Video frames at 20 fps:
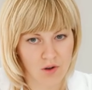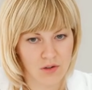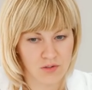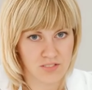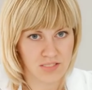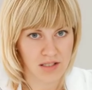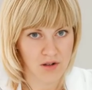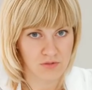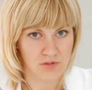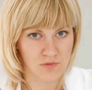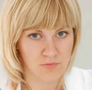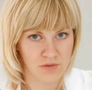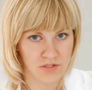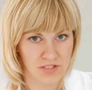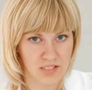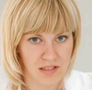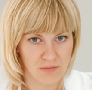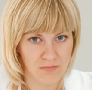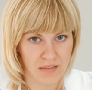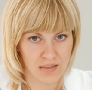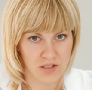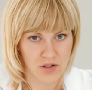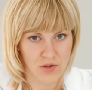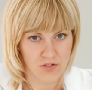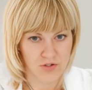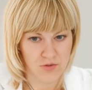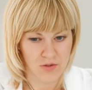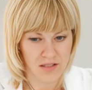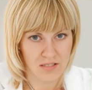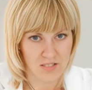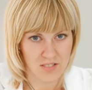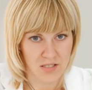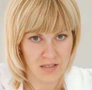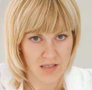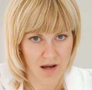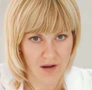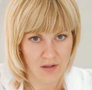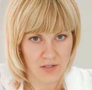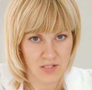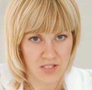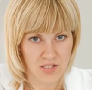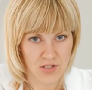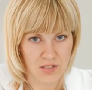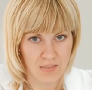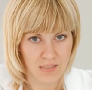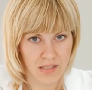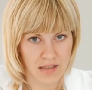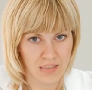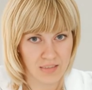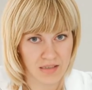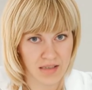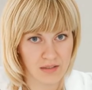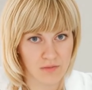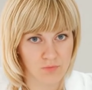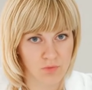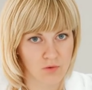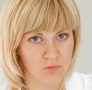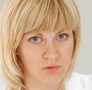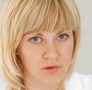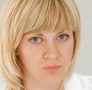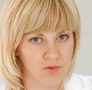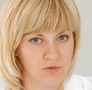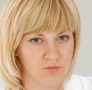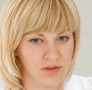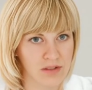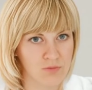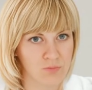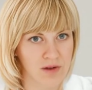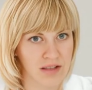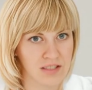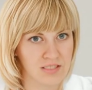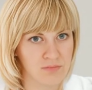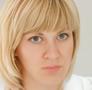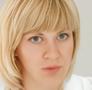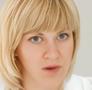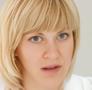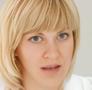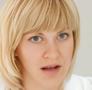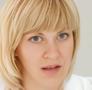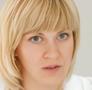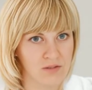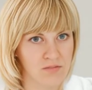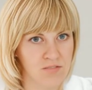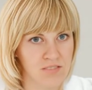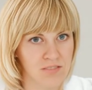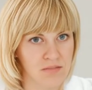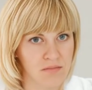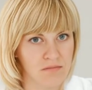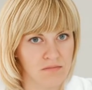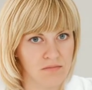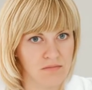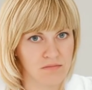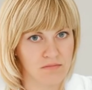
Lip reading: all cells receive the nutrients and oxygen they need while removing waste products.